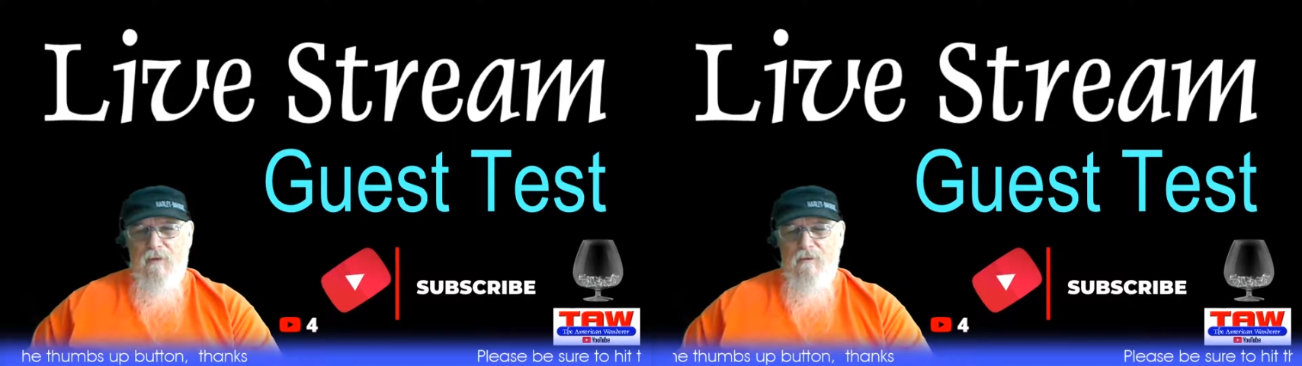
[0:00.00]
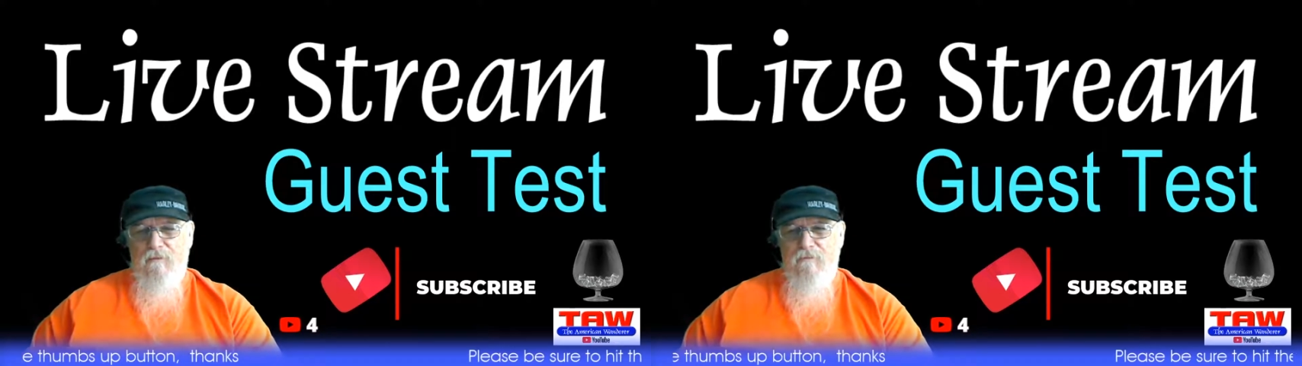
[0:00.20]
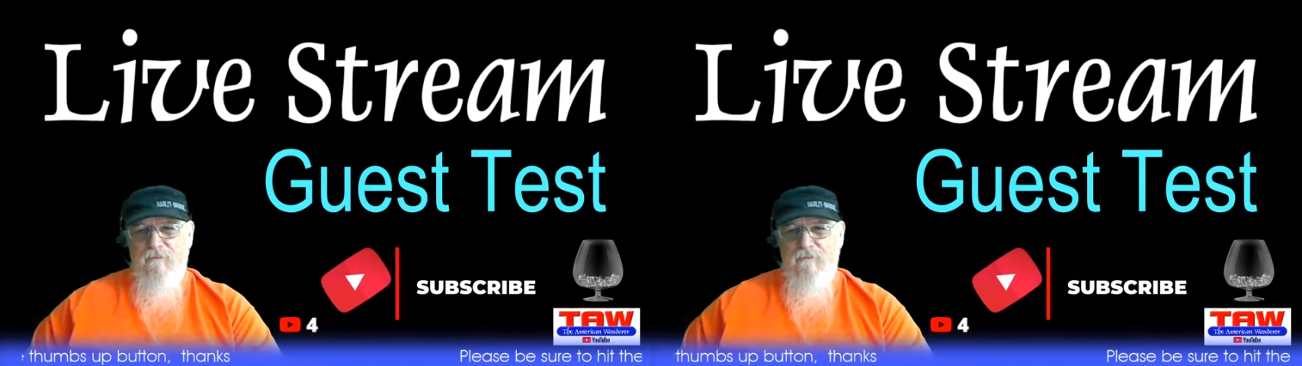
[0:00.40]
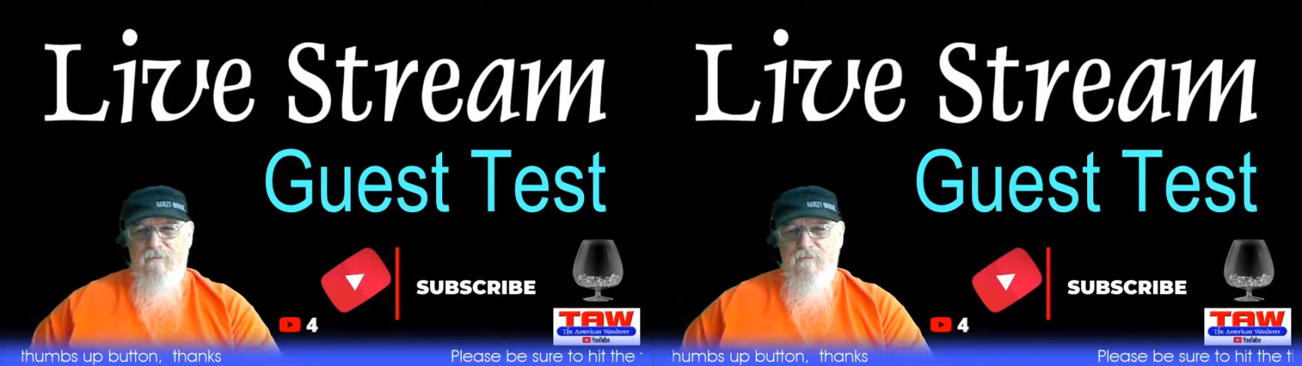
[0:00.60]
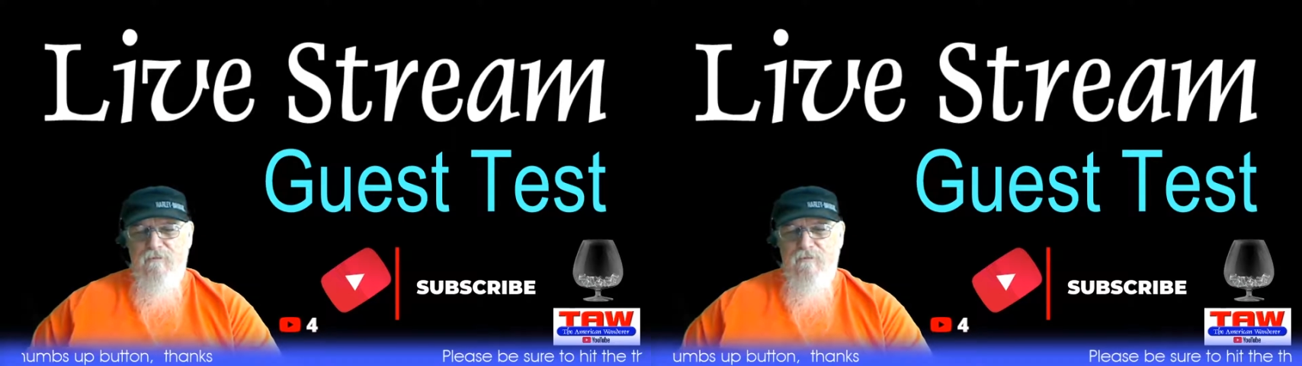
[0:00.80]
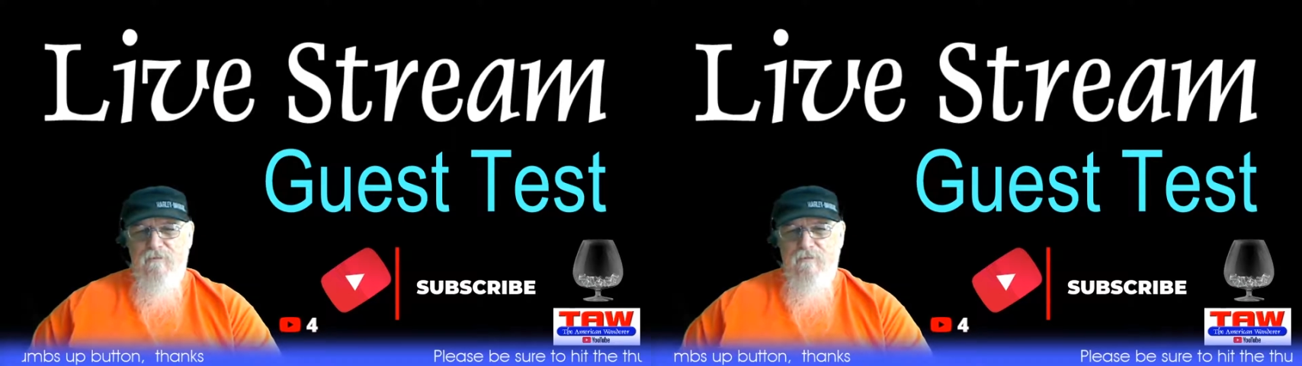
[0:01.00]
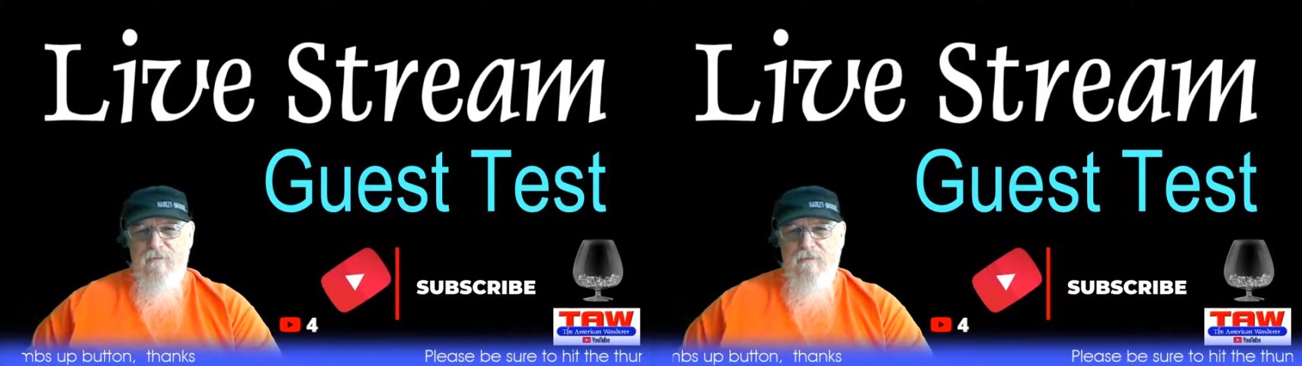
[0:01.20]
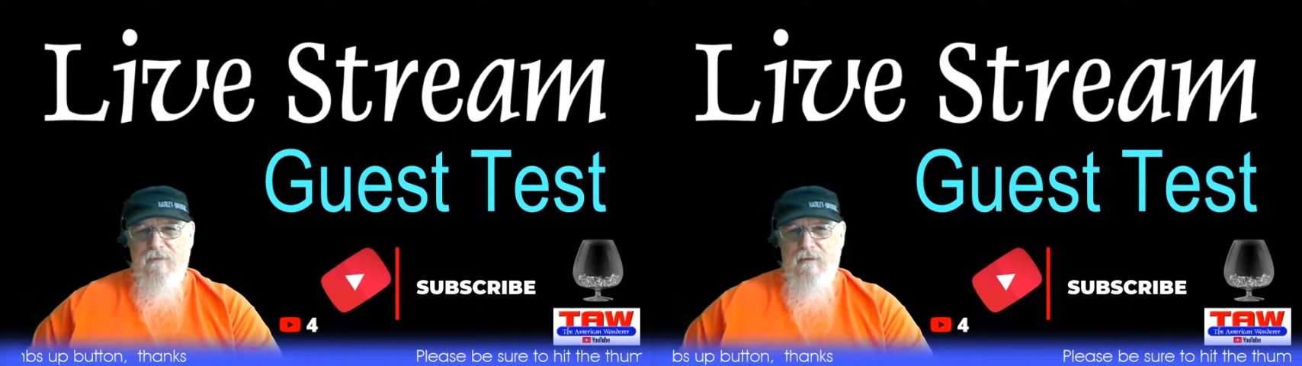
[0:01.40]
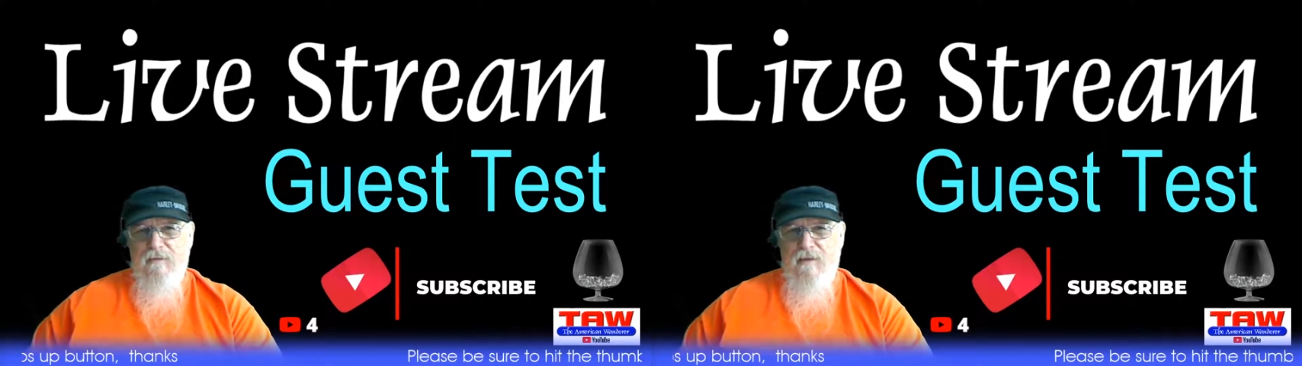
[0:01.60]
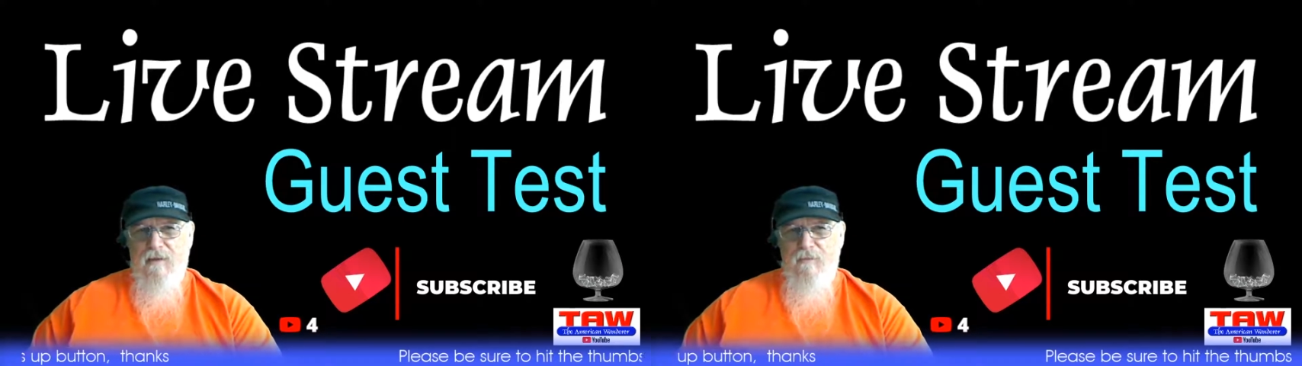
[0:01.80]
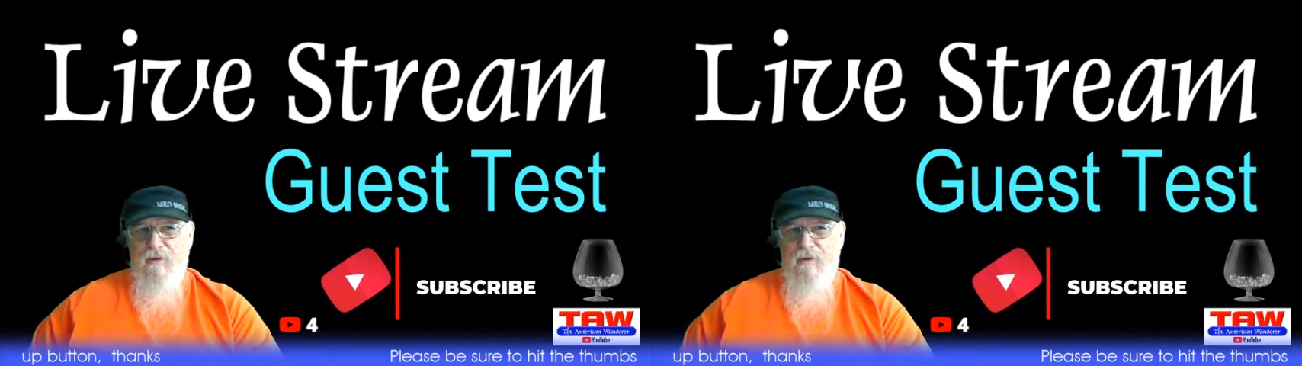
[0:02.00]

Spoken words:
of time